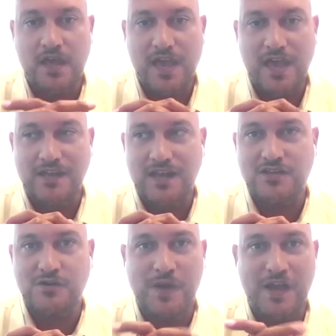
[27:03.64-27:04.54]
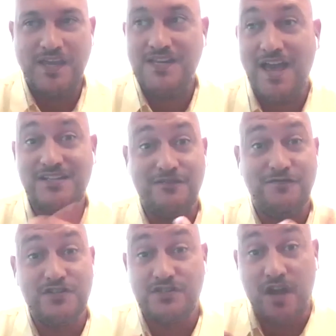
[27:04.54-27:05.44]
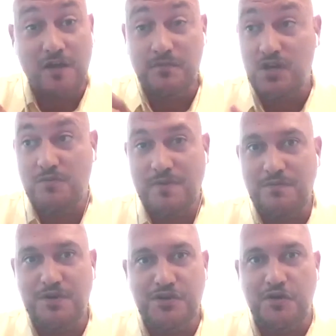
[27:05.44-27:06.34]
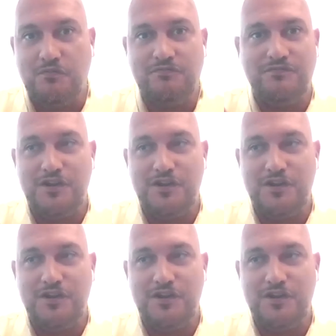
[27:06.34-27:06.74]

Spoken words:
And to recognize that for some, maybe you don't,